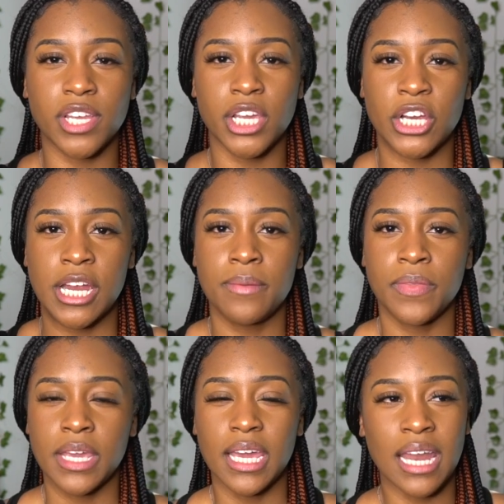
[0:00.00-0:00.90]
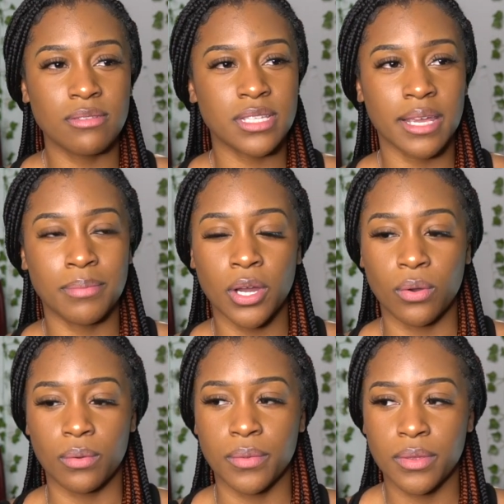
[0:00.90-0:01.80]
hear it. And I was like,
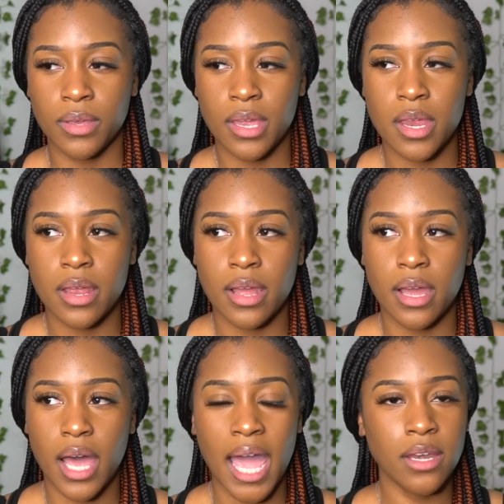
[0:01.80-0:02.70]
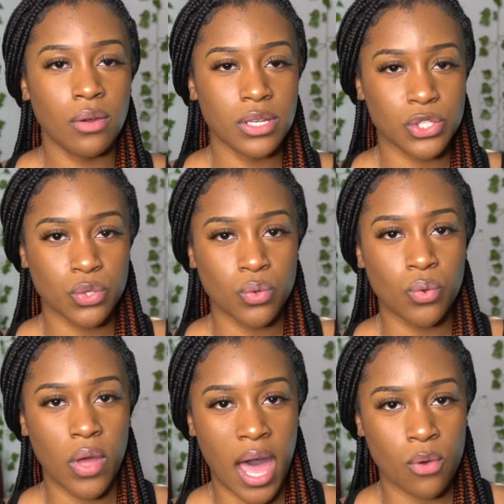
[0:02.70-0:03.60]
bro, I know this
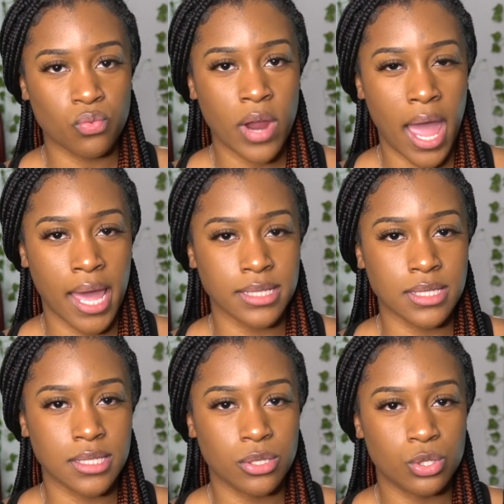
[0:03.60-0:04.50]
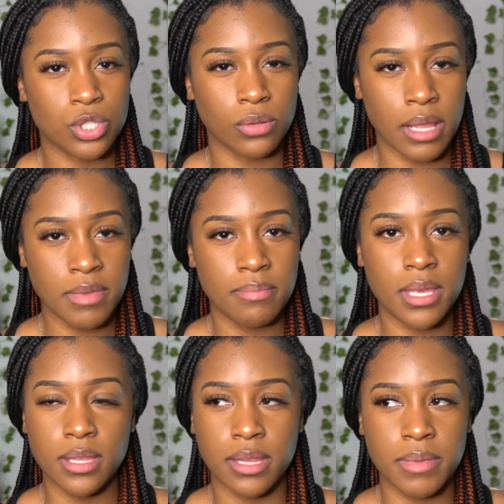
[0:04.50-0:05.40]
school got rats, so let me
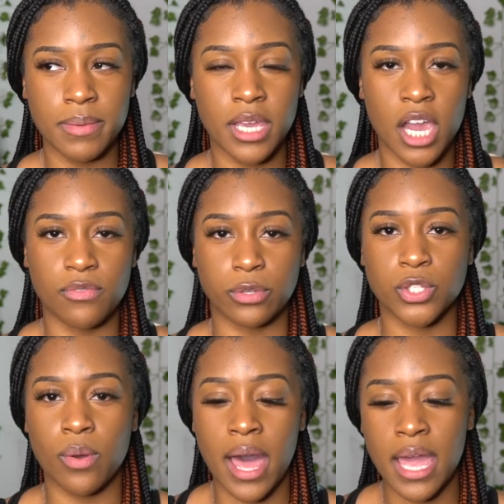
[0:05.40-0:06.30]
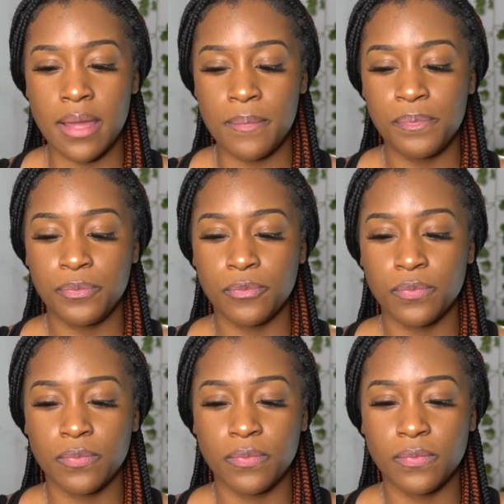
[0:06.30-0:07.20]
be careful. So I
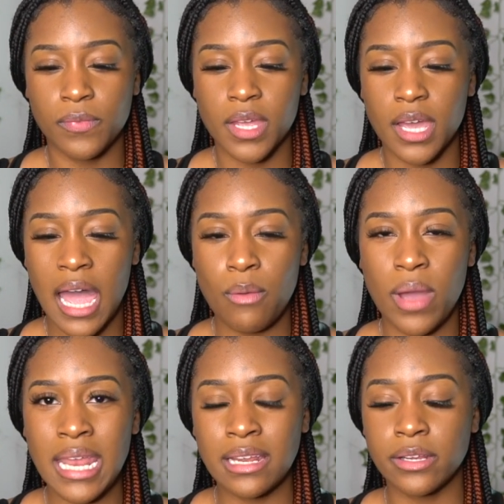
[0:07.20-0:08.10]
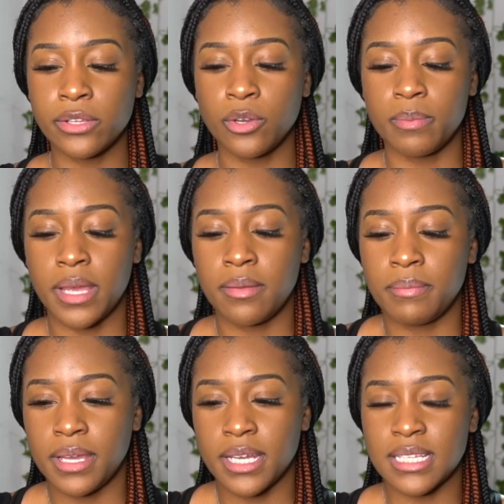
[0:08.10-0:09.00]
waited a little bit
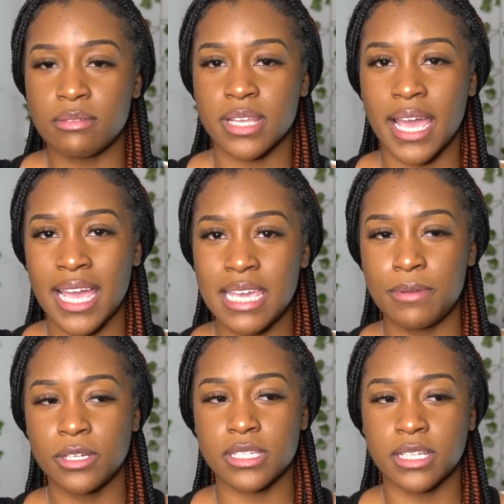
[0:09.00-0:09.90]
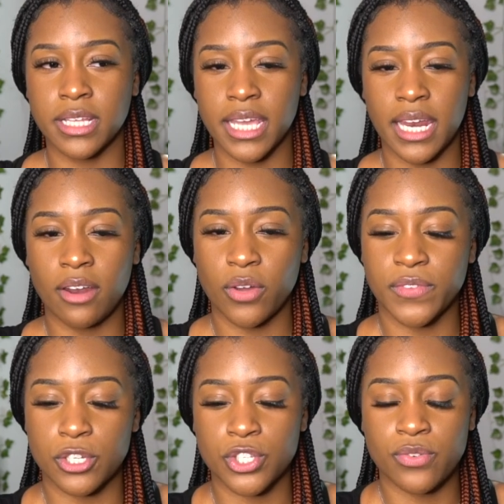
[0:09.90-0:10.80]
because I was like, I keep hearing this clicking. I don't know if
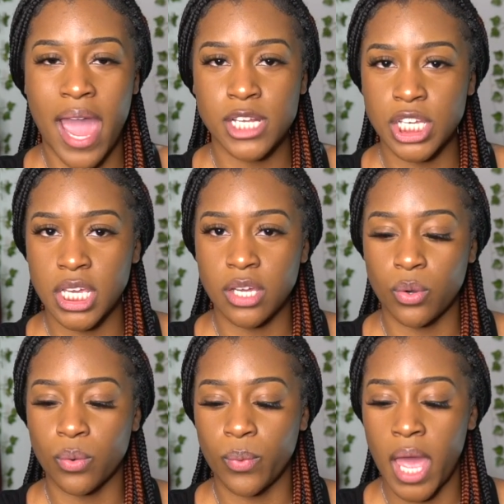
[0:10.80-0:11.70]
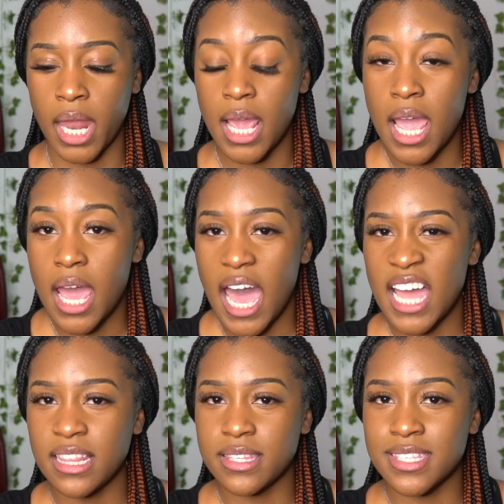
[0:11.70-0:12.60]
they're scratching or what.
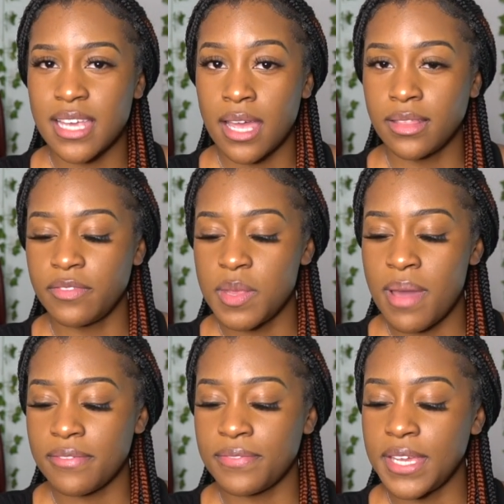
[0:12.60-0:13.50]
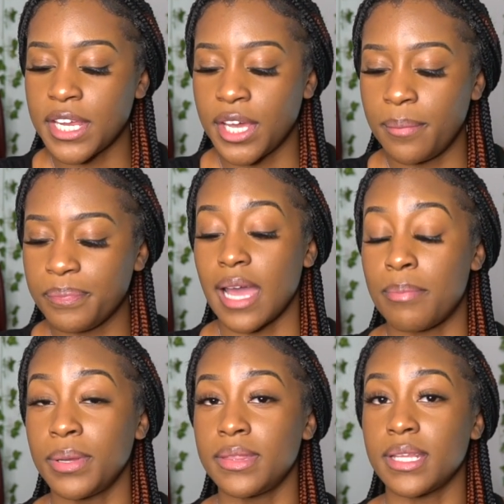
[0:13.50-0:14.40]
I lifted my feet up. I
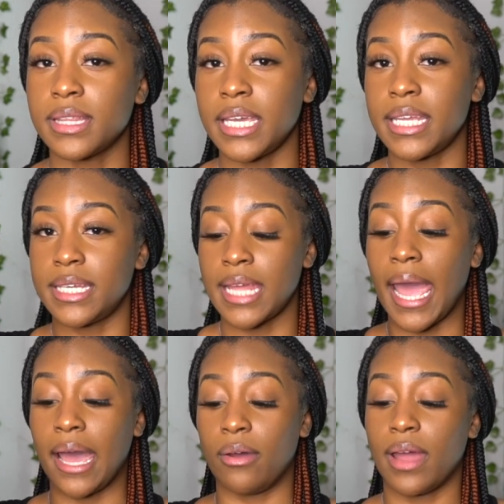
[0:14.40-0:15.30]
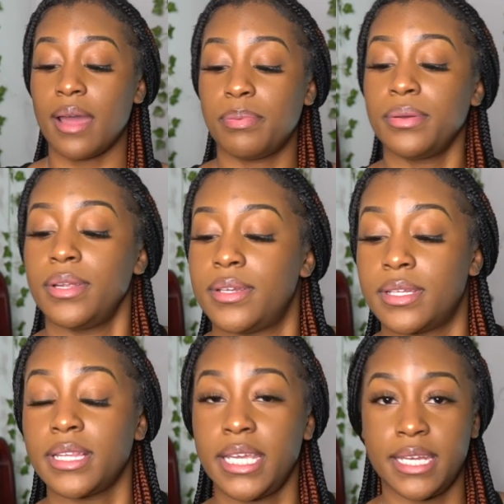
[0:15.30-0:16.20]
put the lid down.
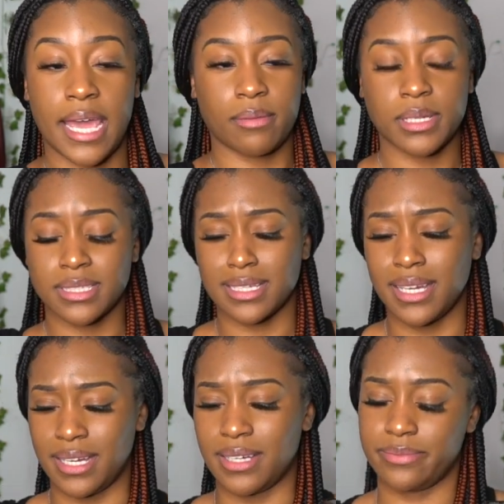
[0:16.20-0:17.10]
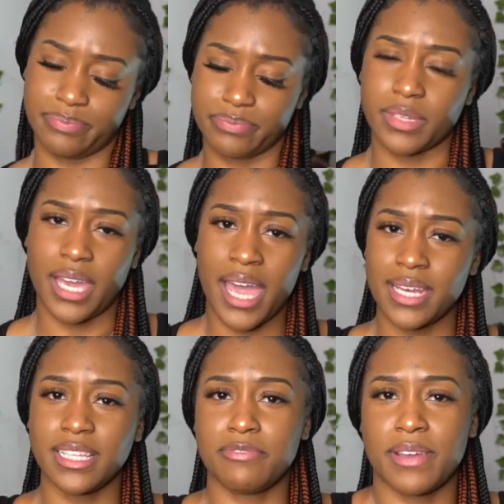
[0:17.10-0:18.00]
Because I
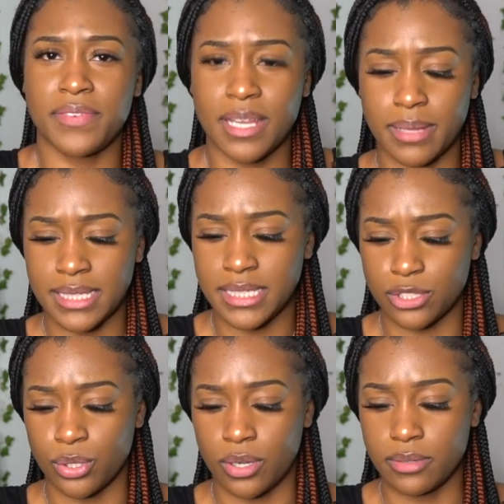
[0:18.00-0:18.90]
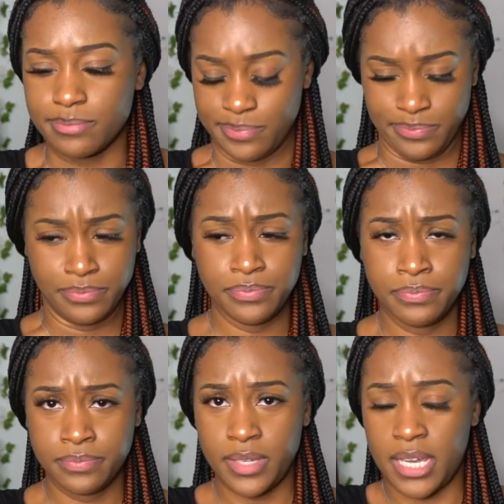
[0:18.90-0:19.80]
had to lift my feet up like this, girl.
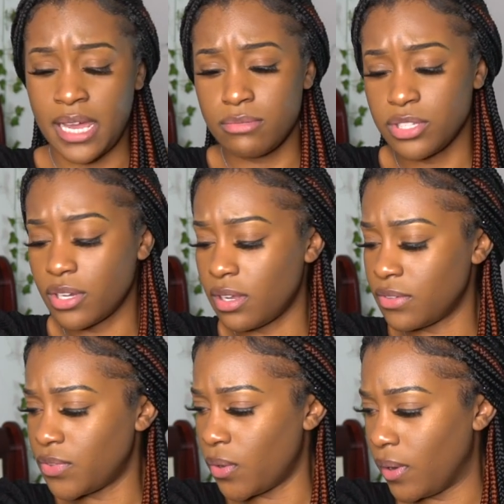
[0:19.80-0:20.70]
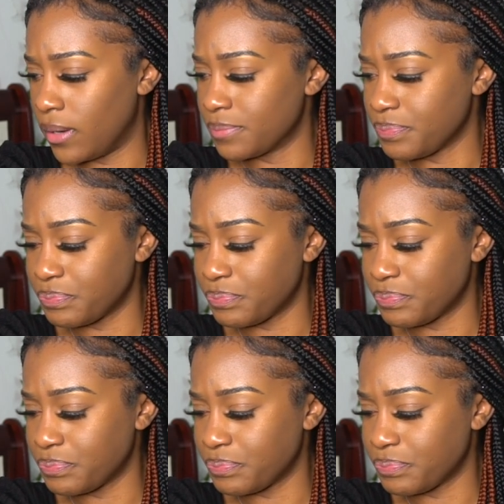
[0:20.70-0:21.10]
And I was looking on the floor,